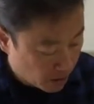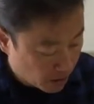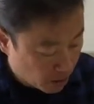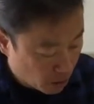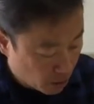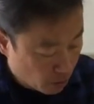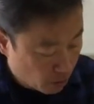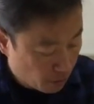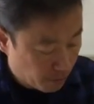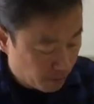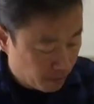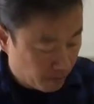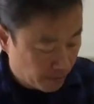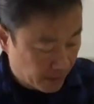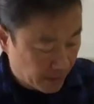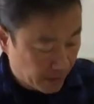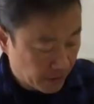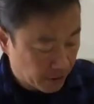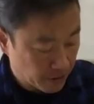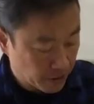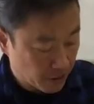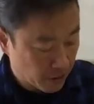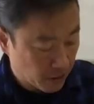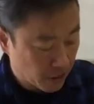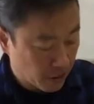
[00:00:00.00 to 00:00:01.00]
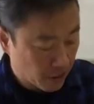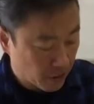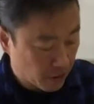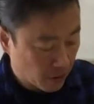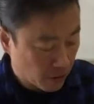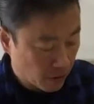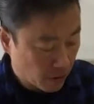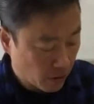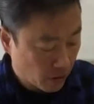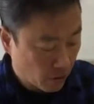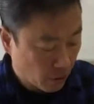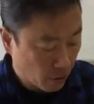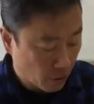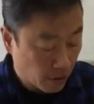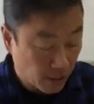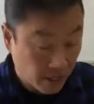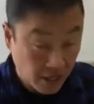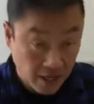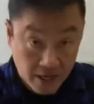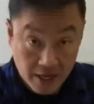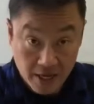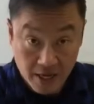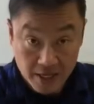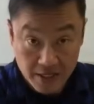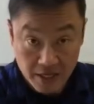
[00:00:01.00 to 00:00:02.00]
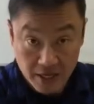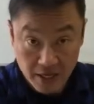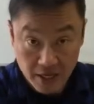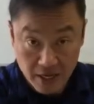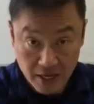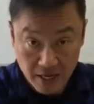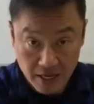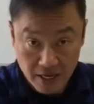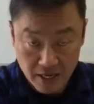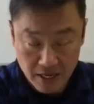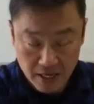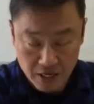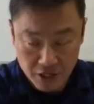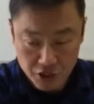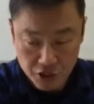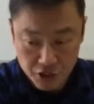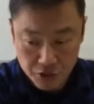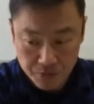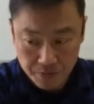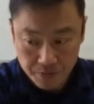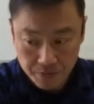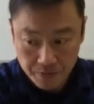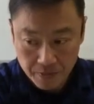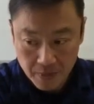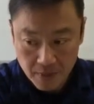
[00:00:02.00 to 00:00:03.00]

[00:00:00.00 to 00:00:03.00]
Oh, here's another word in katakana English